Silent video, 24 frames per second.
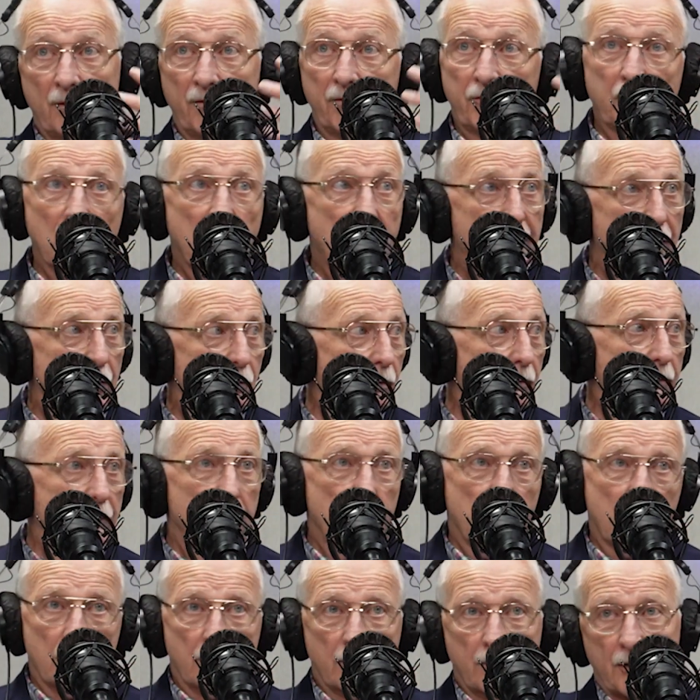the
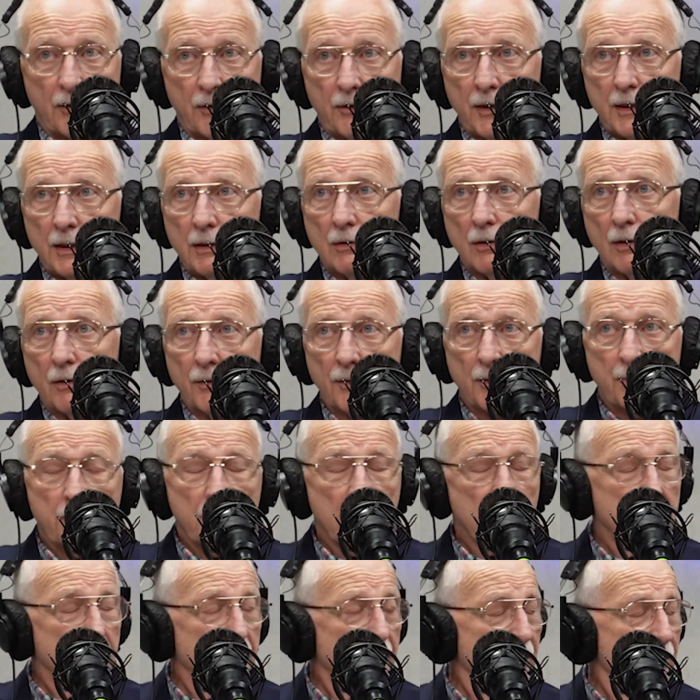flyovers or the things on the
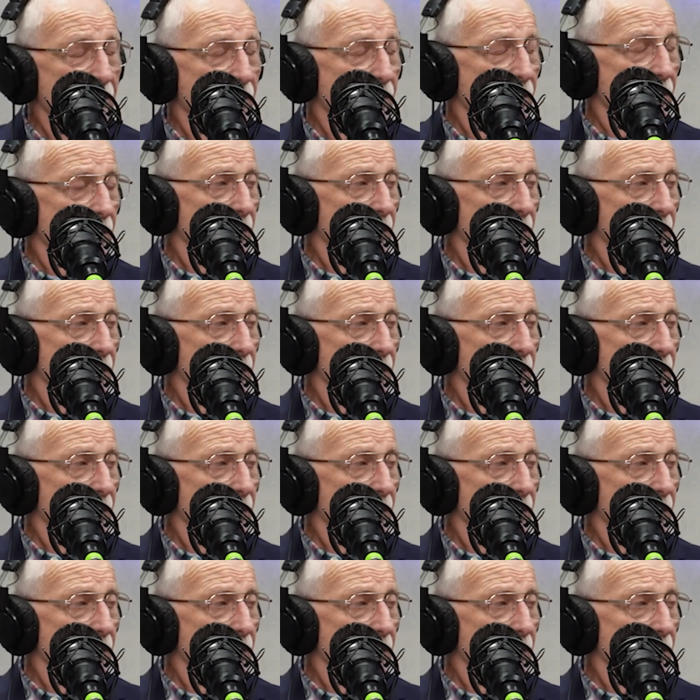buildings.